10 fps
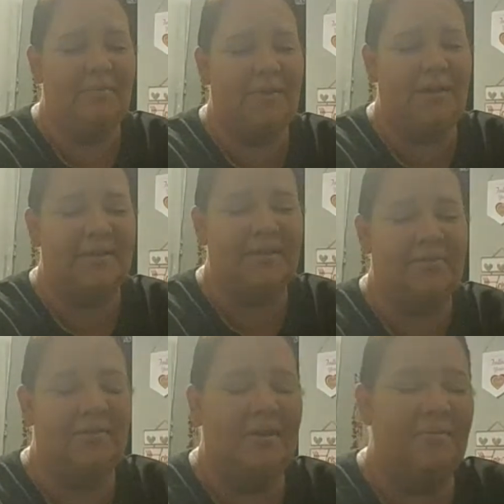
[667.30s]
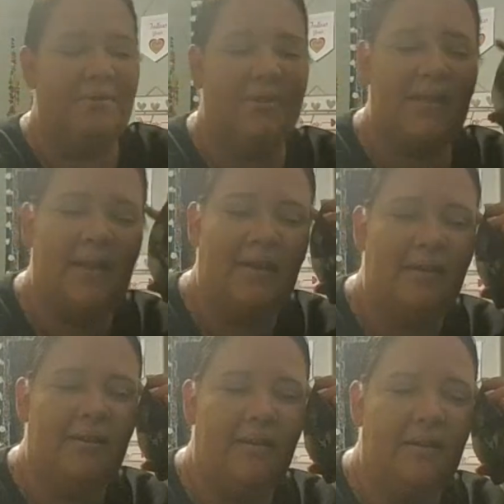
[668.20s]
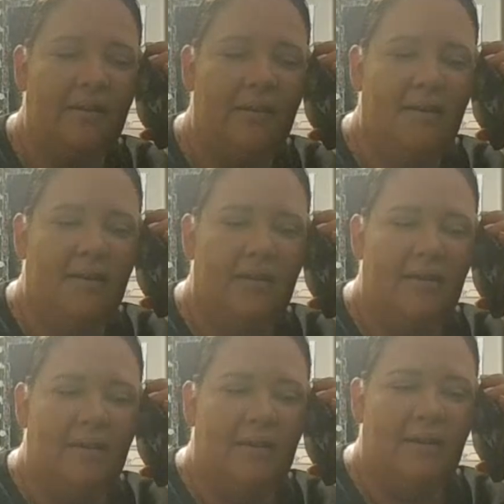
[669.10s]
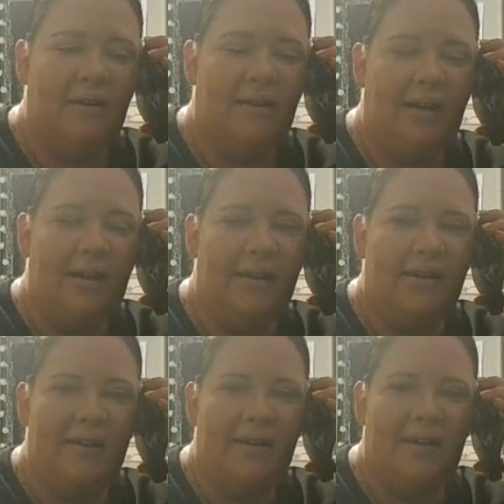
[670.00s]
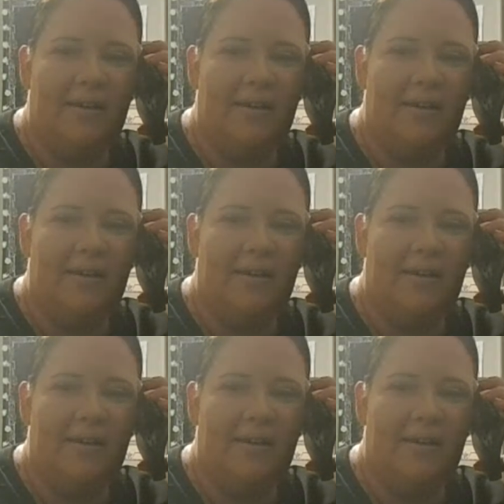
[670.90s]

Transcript: at being single, and I'm just like, I,